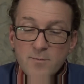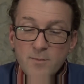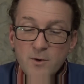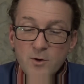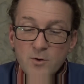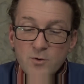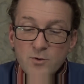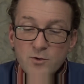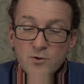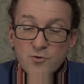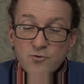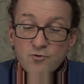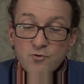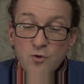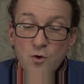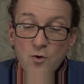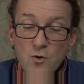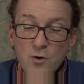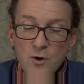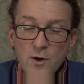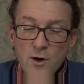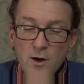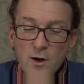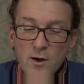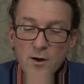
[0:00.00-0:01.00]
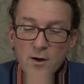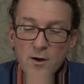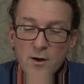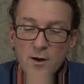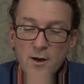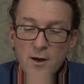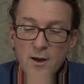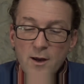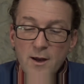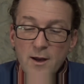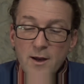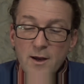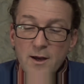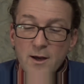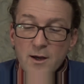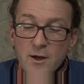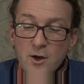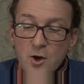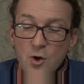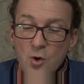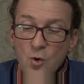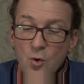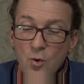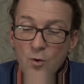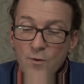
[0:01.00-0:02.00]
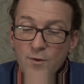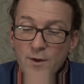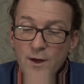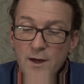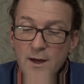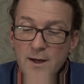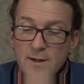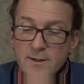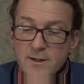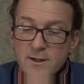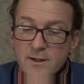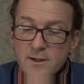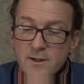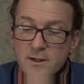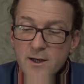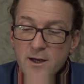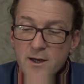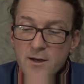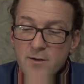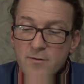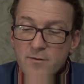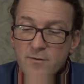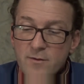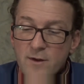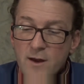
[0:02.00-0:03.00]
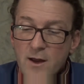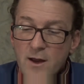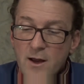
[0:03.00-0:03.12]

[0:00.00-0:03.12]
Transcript: blew stronger, it caught the lettuce leaf